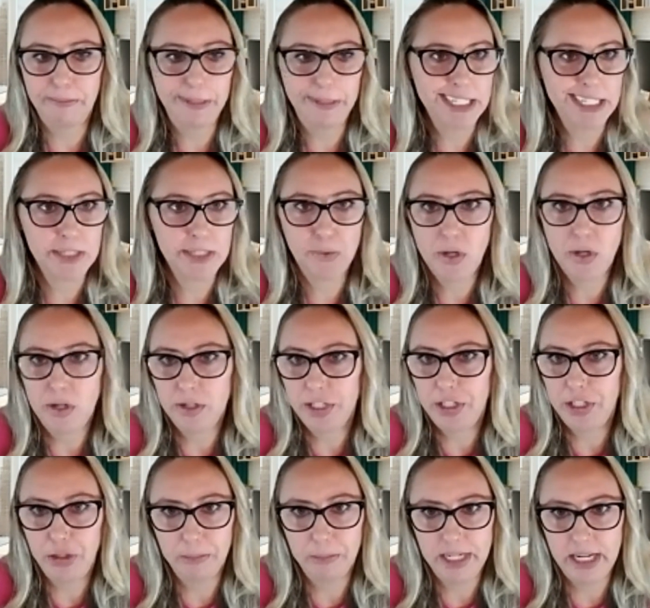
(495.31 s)
because we're all
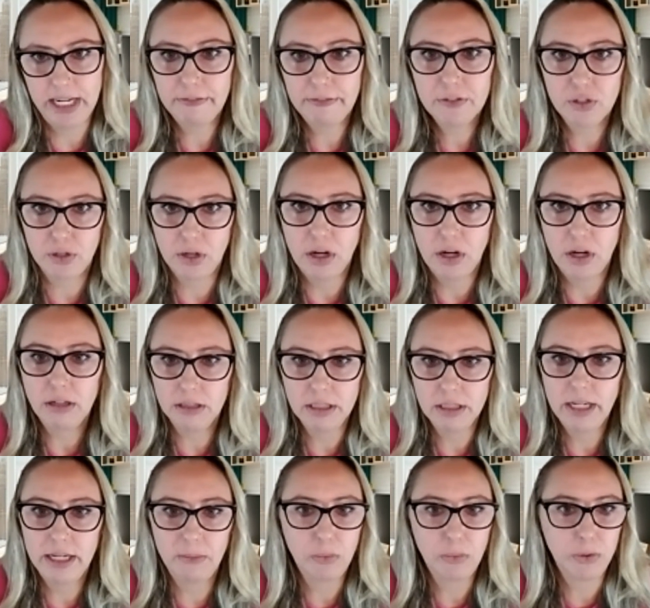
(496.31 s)
human after all,
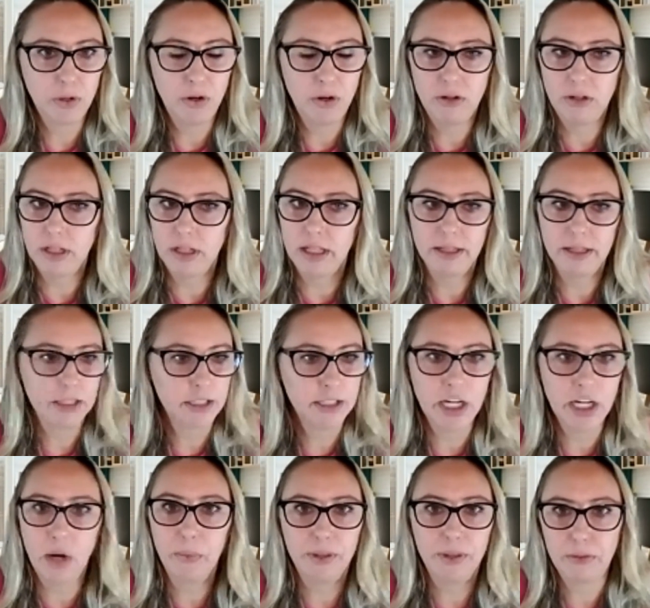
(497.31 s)
and we're all
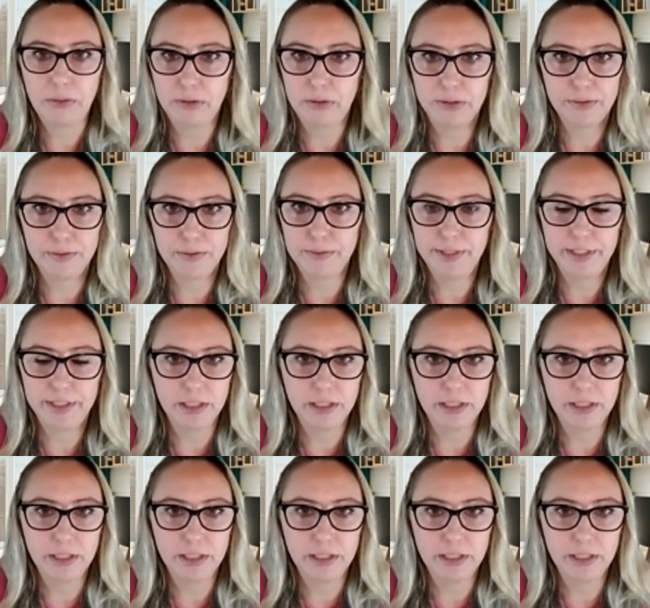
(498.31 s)
going through,